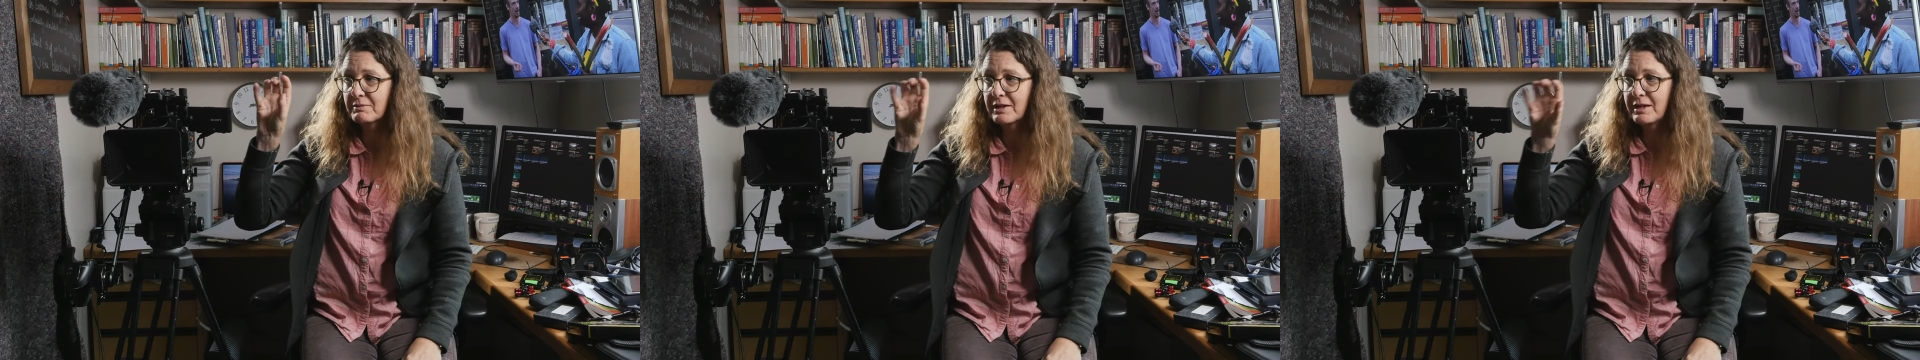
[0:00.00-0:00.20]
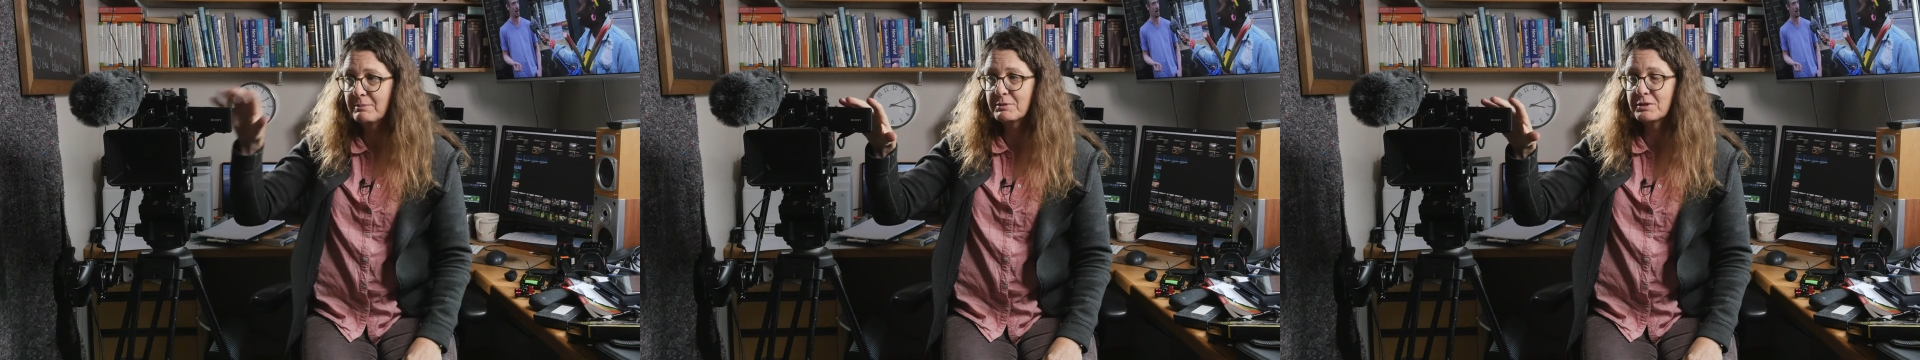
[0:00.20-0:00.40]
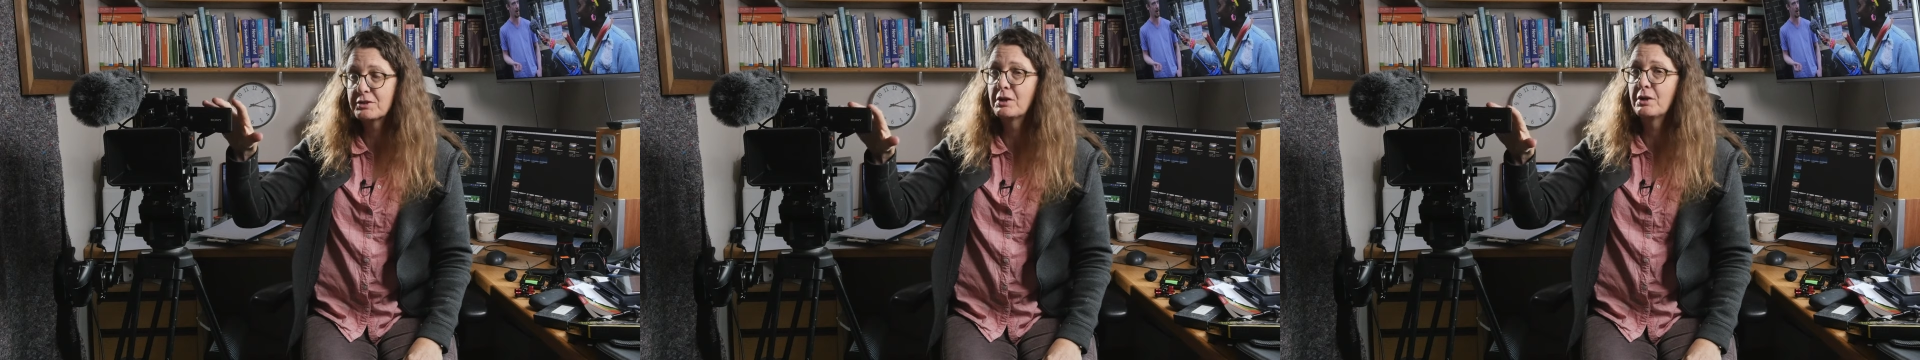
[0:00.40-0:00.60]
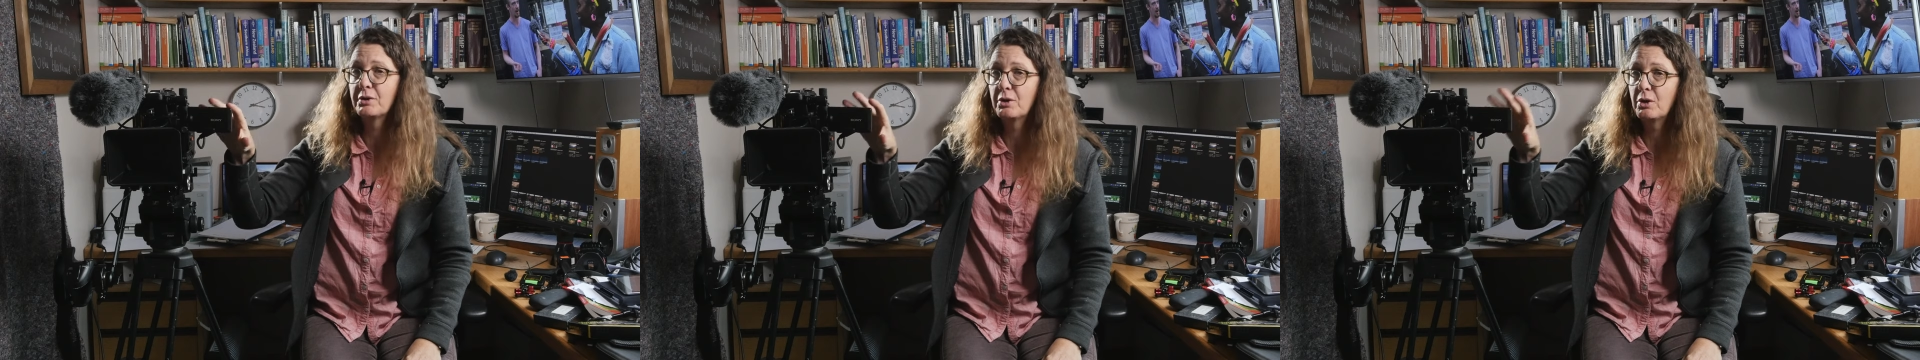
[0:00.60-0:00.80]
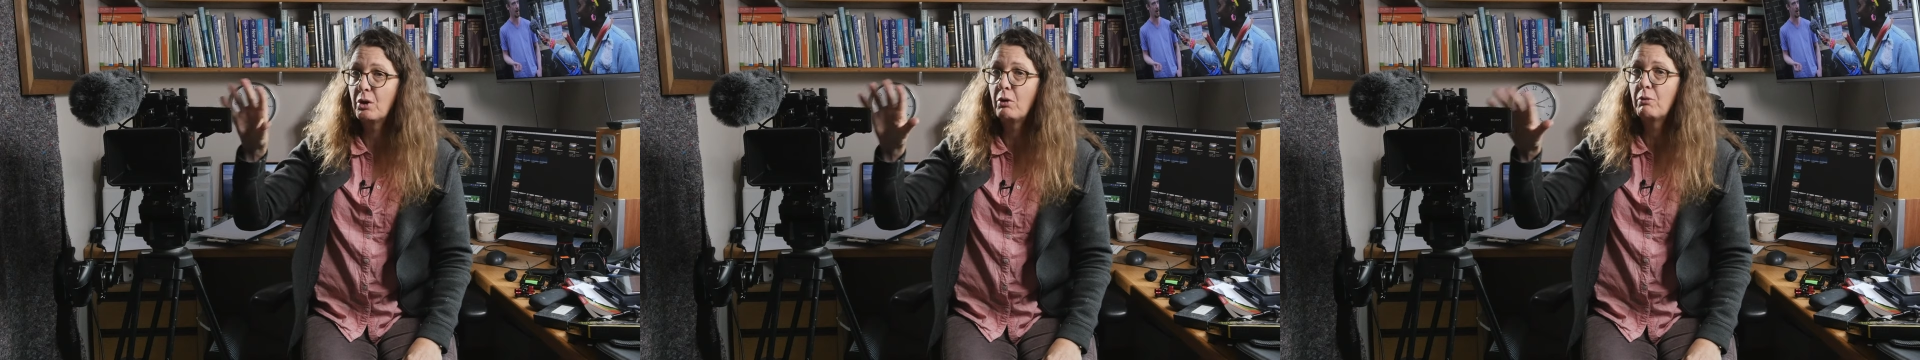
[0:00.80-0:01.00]
keep the
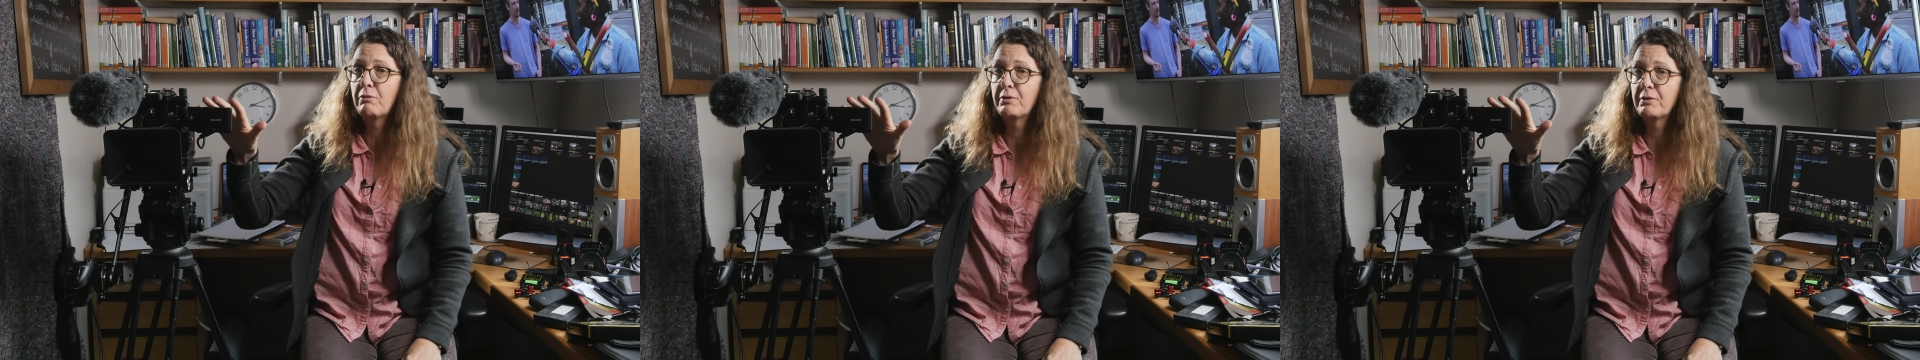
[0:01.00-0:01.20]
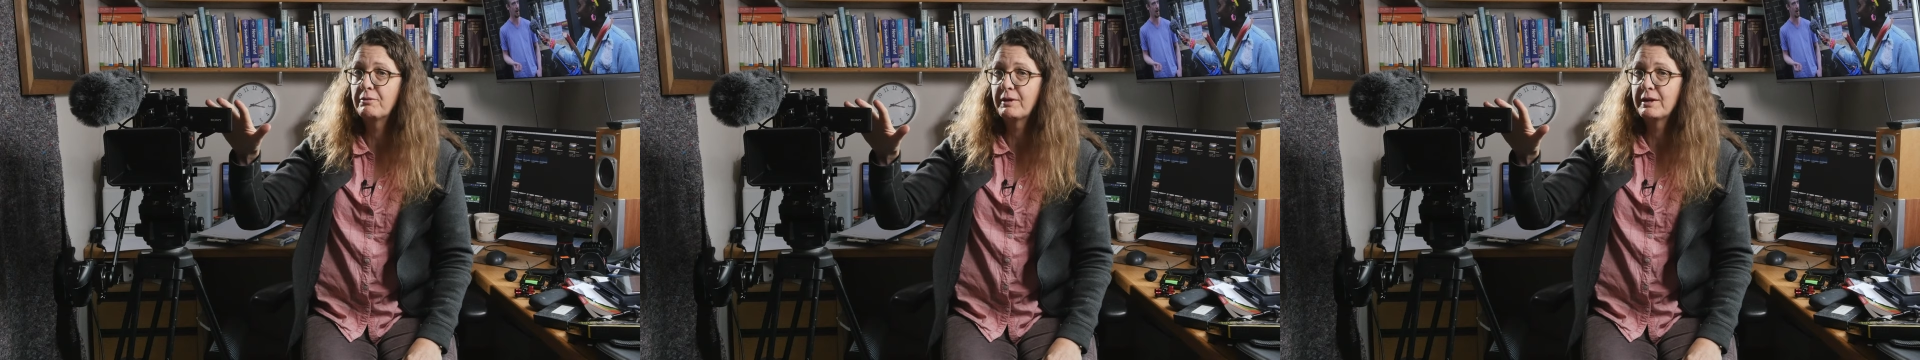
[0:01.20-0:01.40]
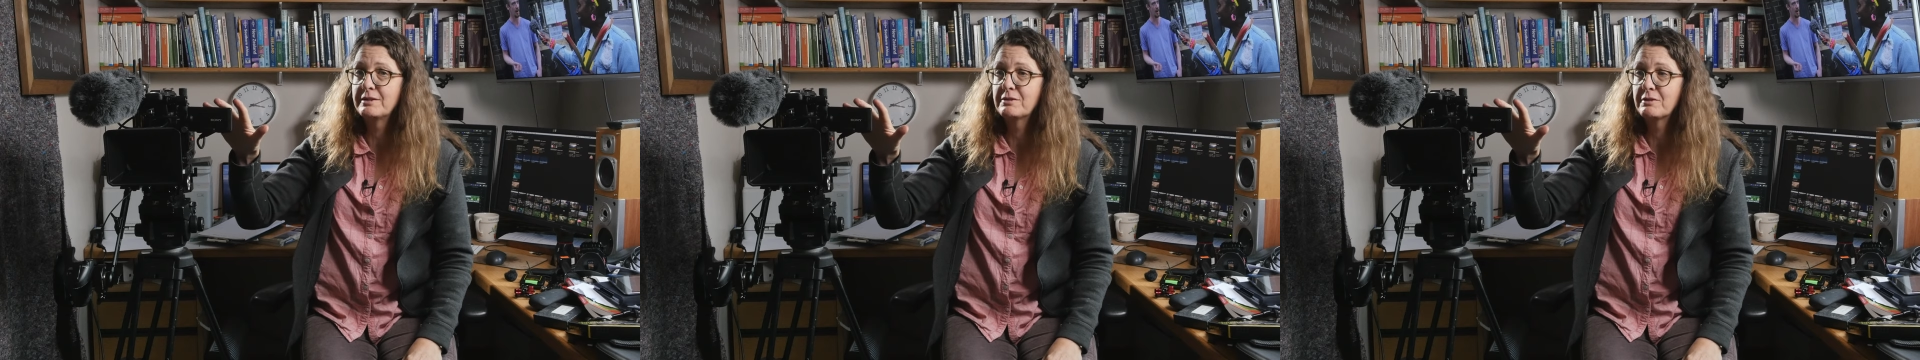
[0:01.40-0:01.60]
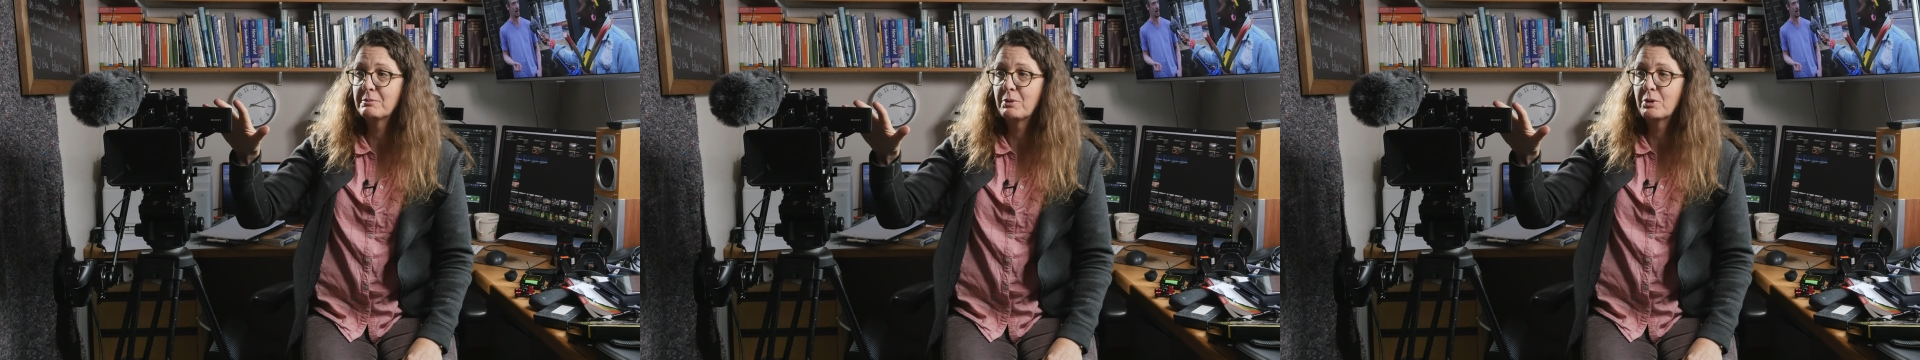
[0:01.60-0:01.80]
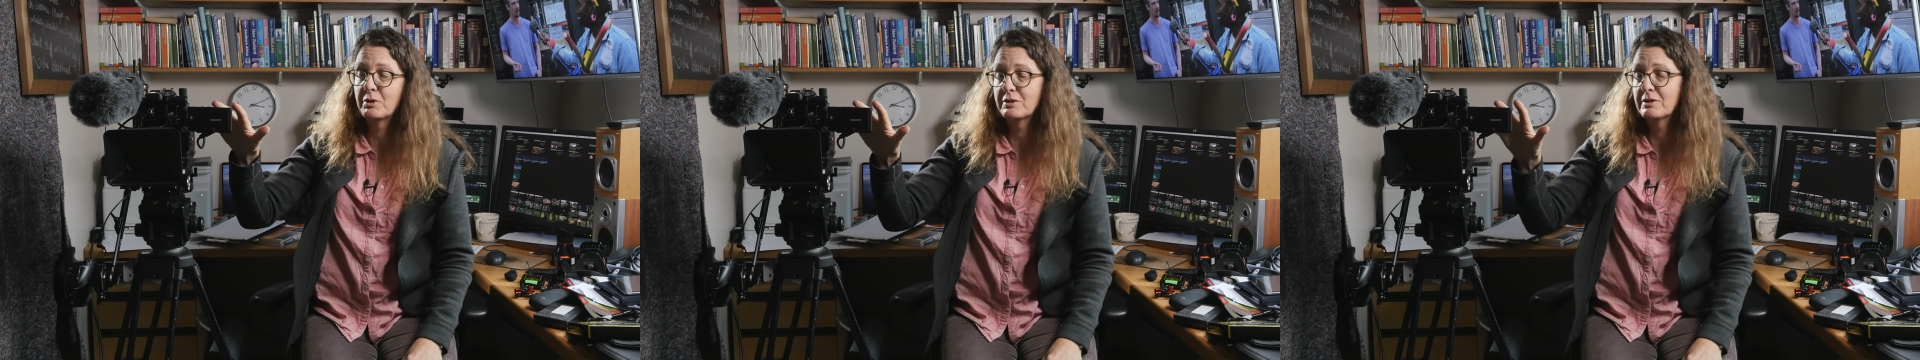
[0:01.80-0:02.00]
sun off the face of the
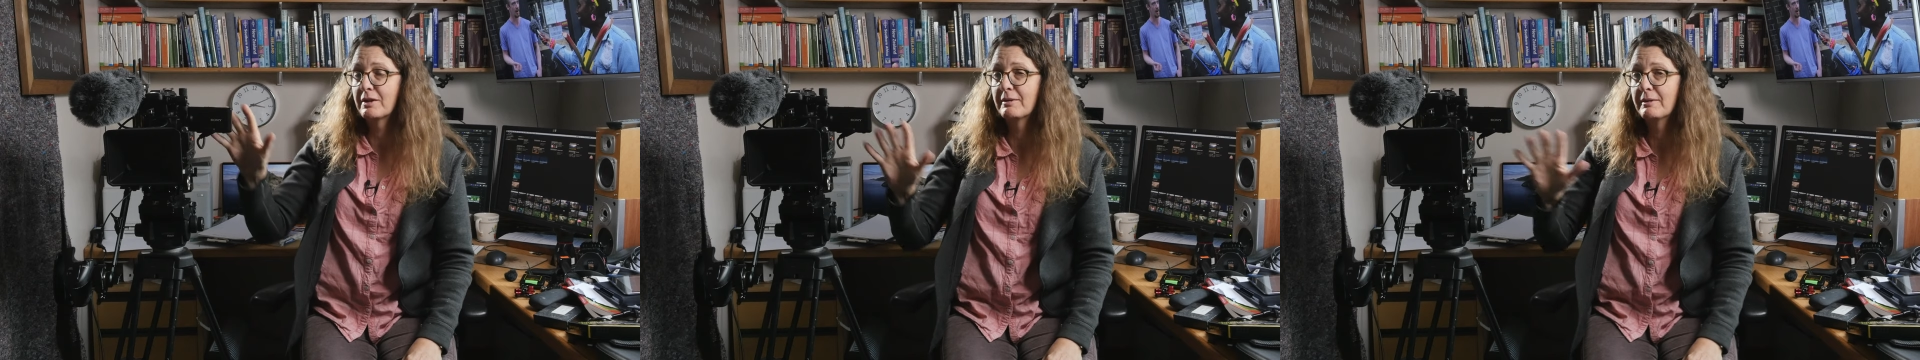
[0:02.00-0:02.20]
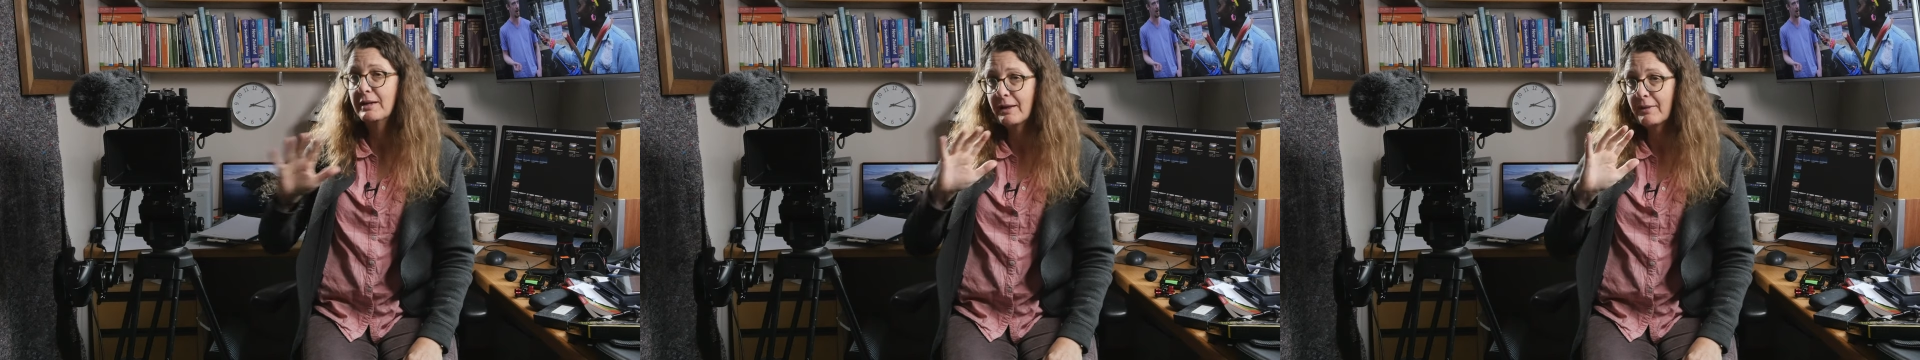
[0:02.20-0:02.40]
monitor,